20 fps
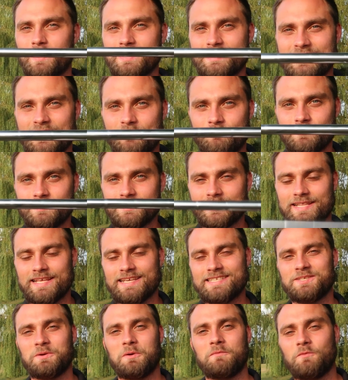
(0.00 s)
quite different to
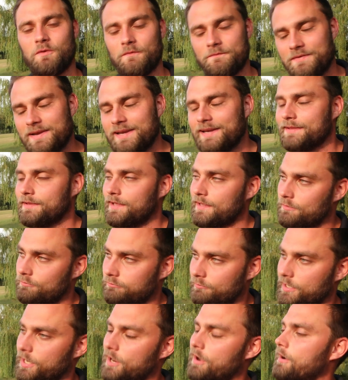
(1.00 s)
this, so I've got a feeling that
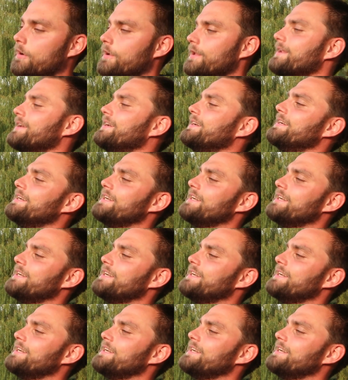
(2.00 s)
3 iron